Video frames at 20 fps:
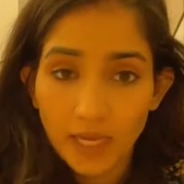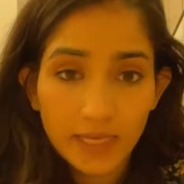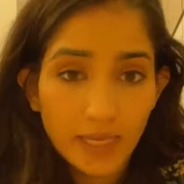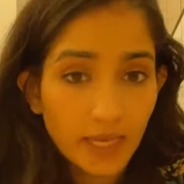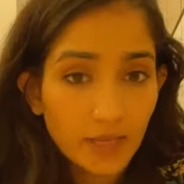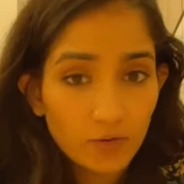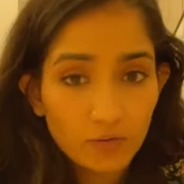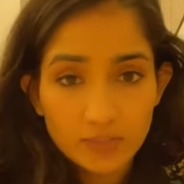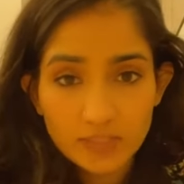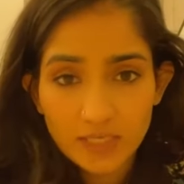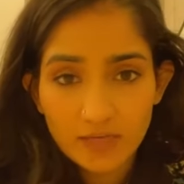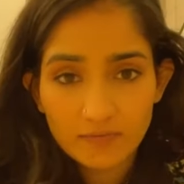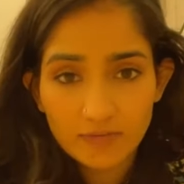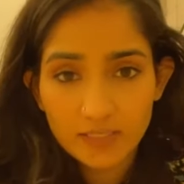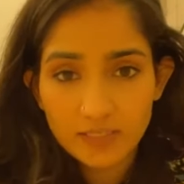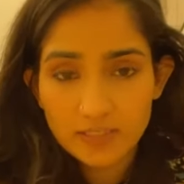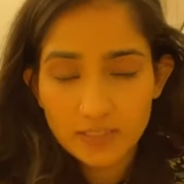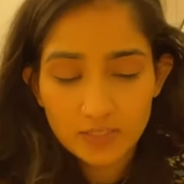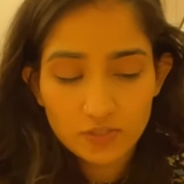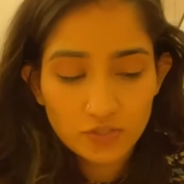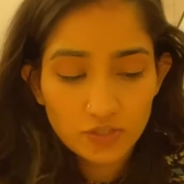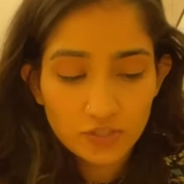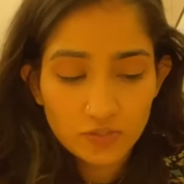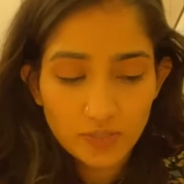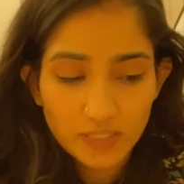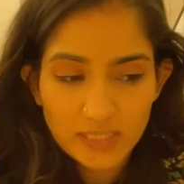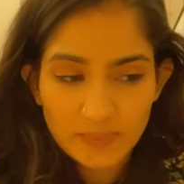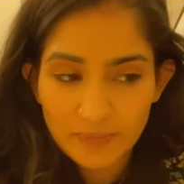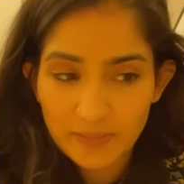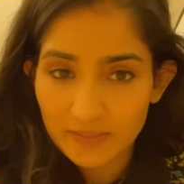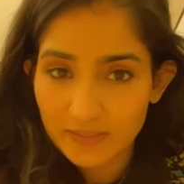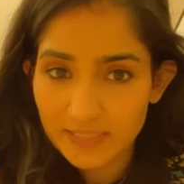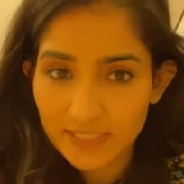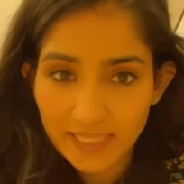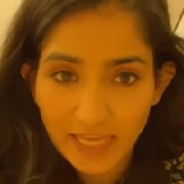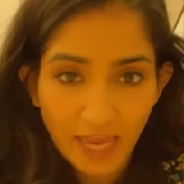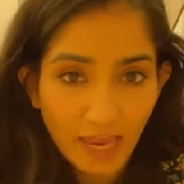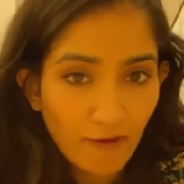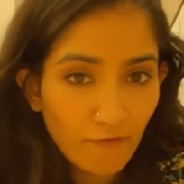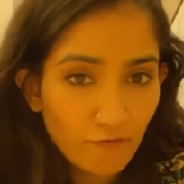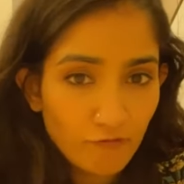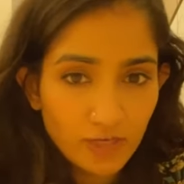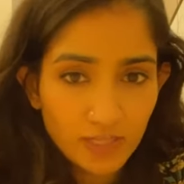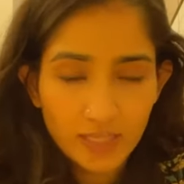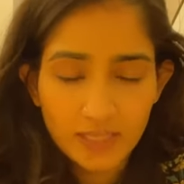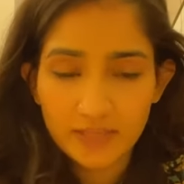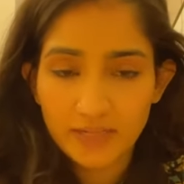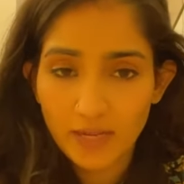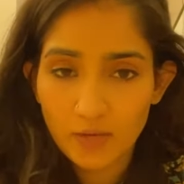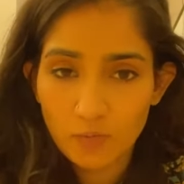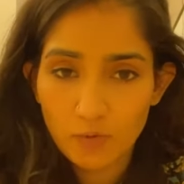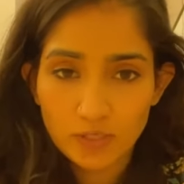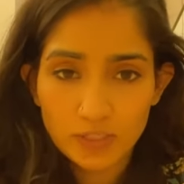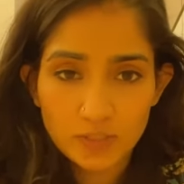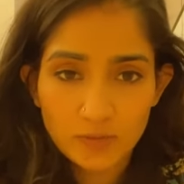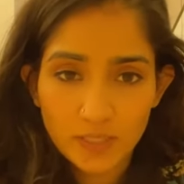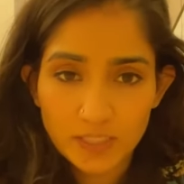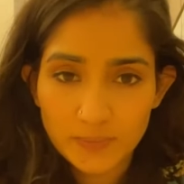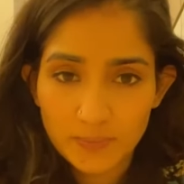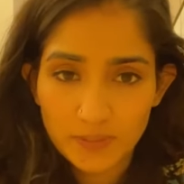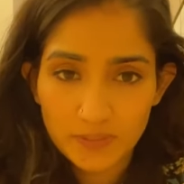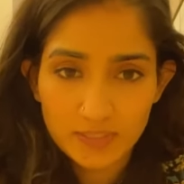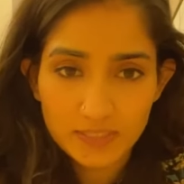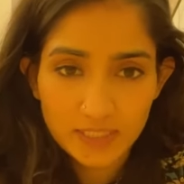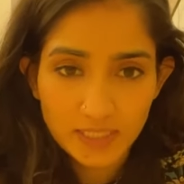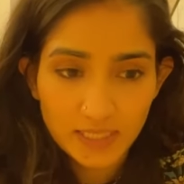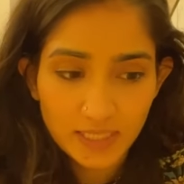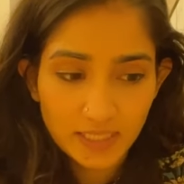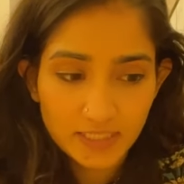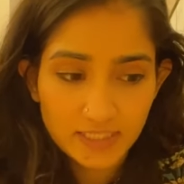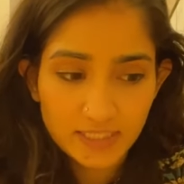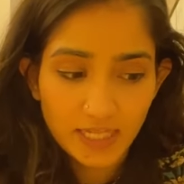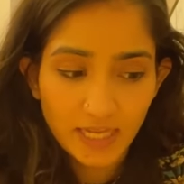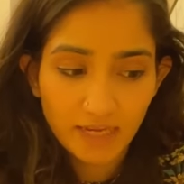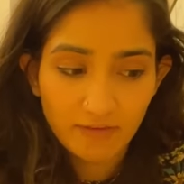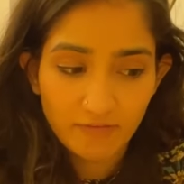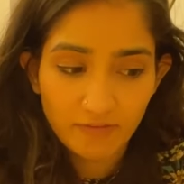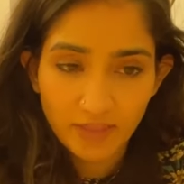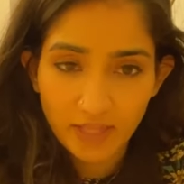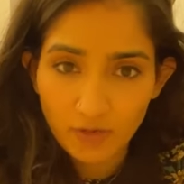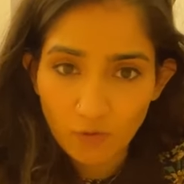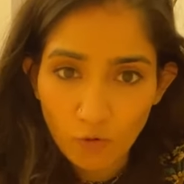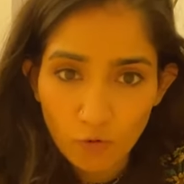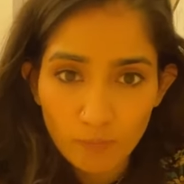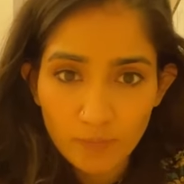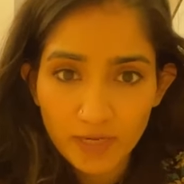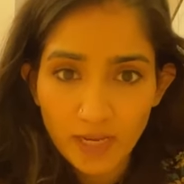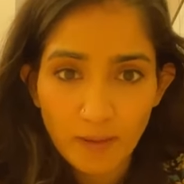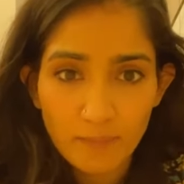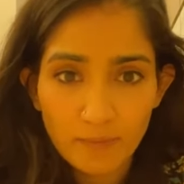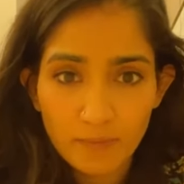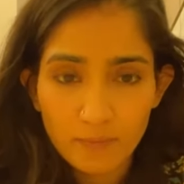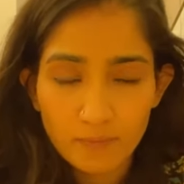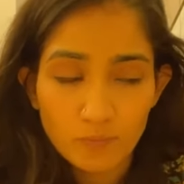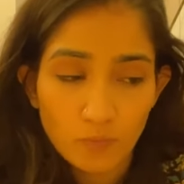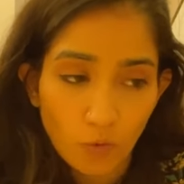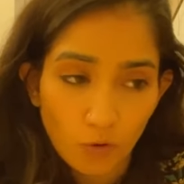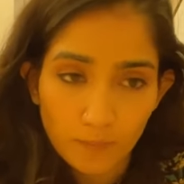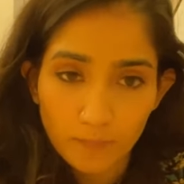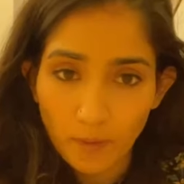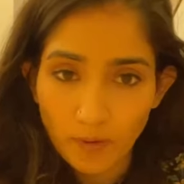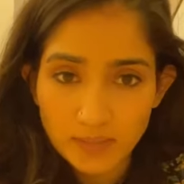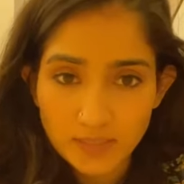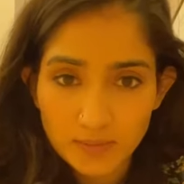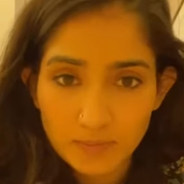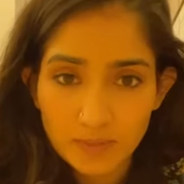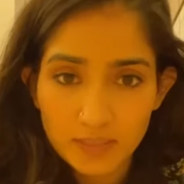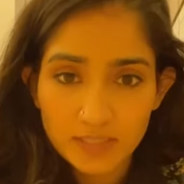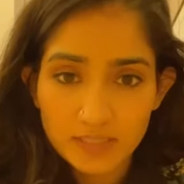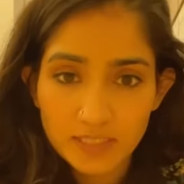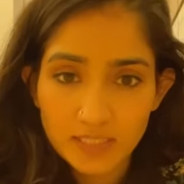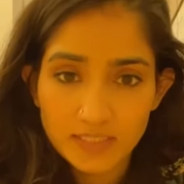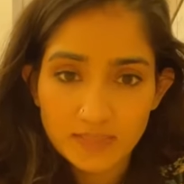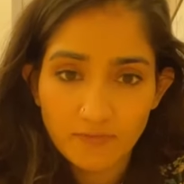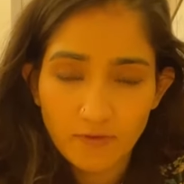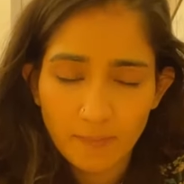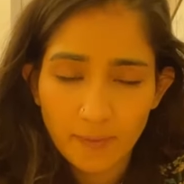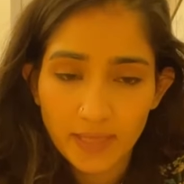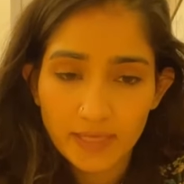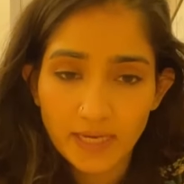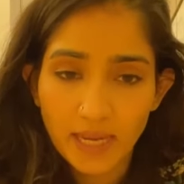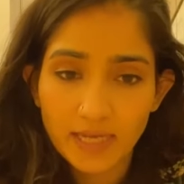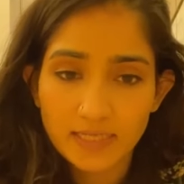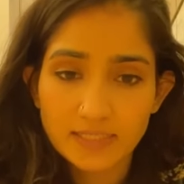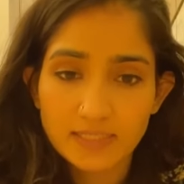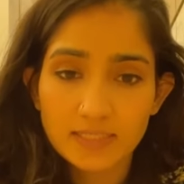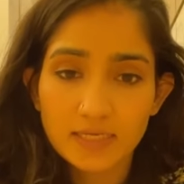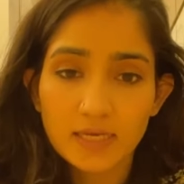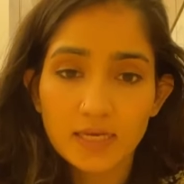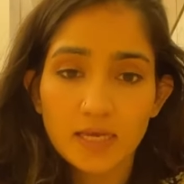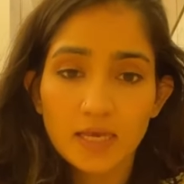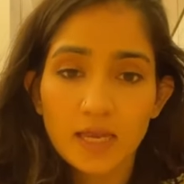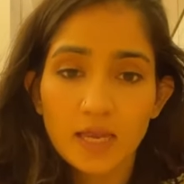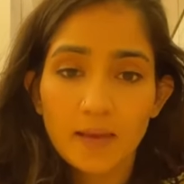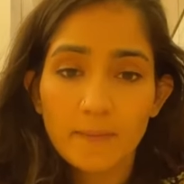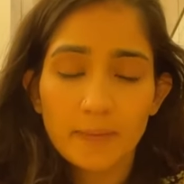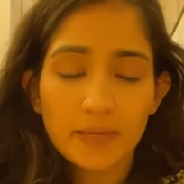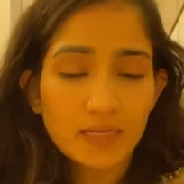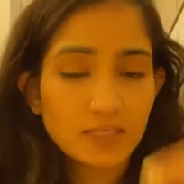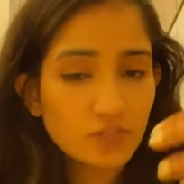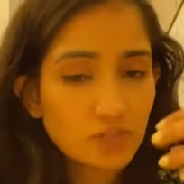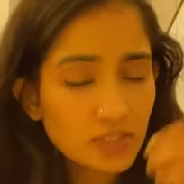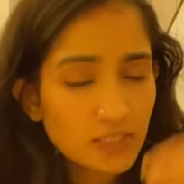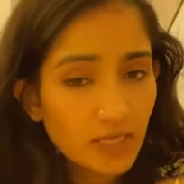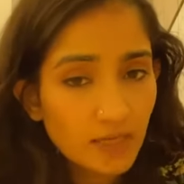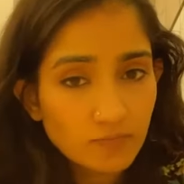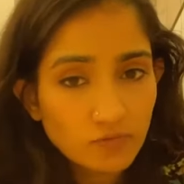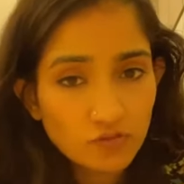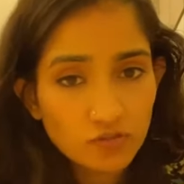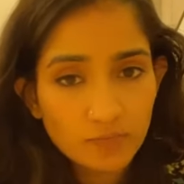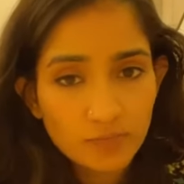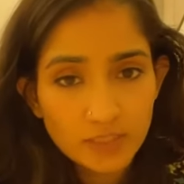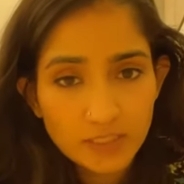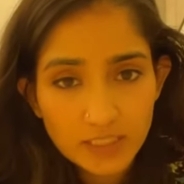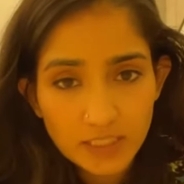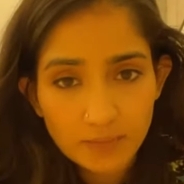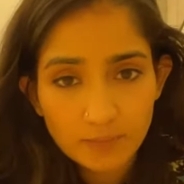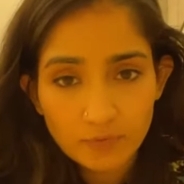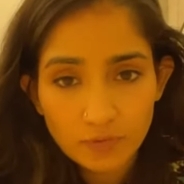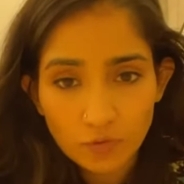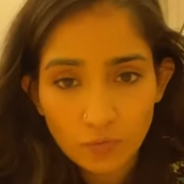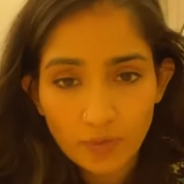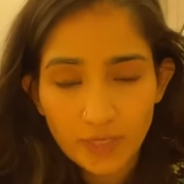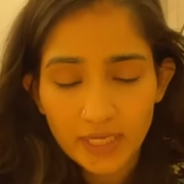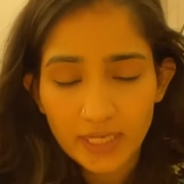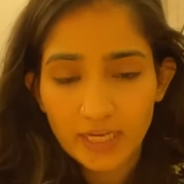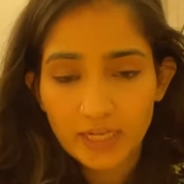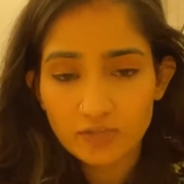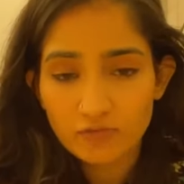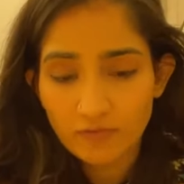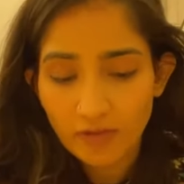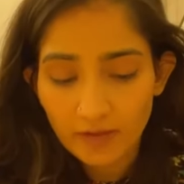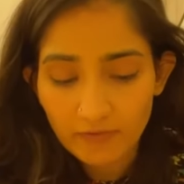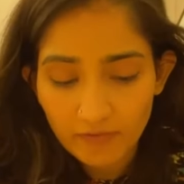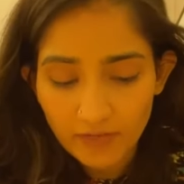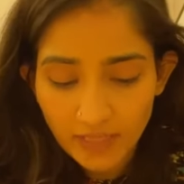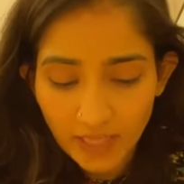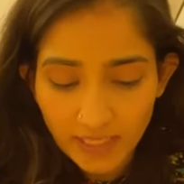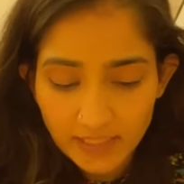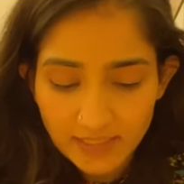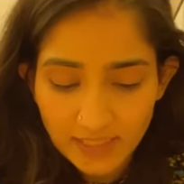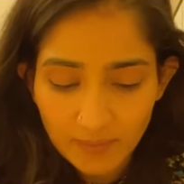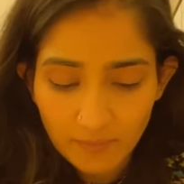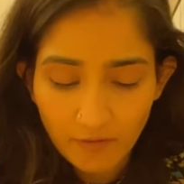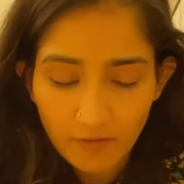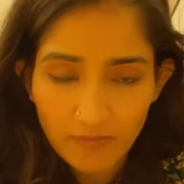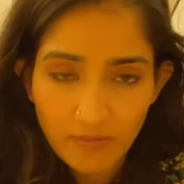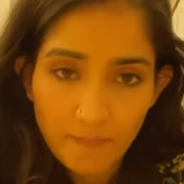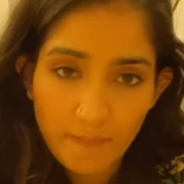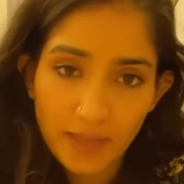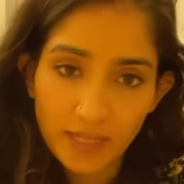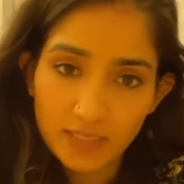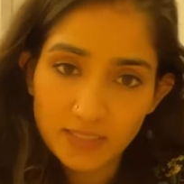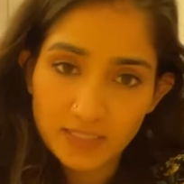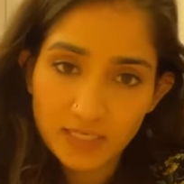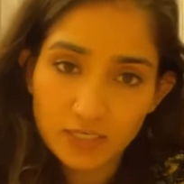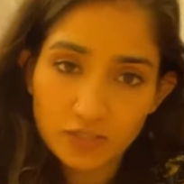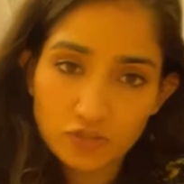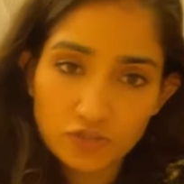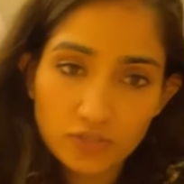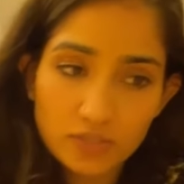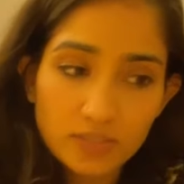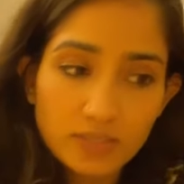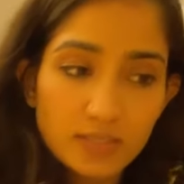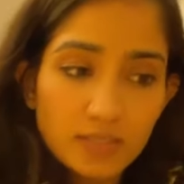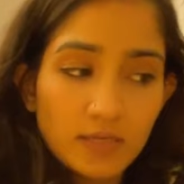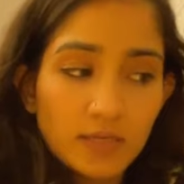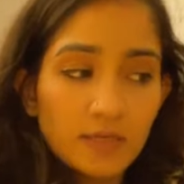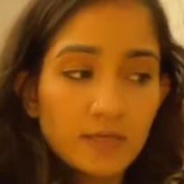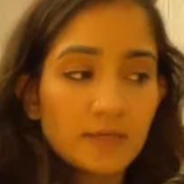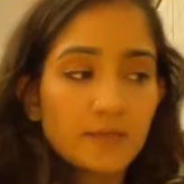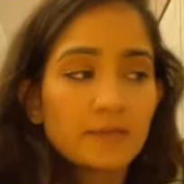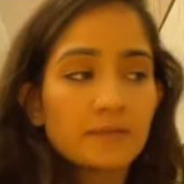I also have the intention to experience everything that I want to experience in this life and then open up more possibilities for my next. But it just comes from a deep knowing, and I feel like some of the meditations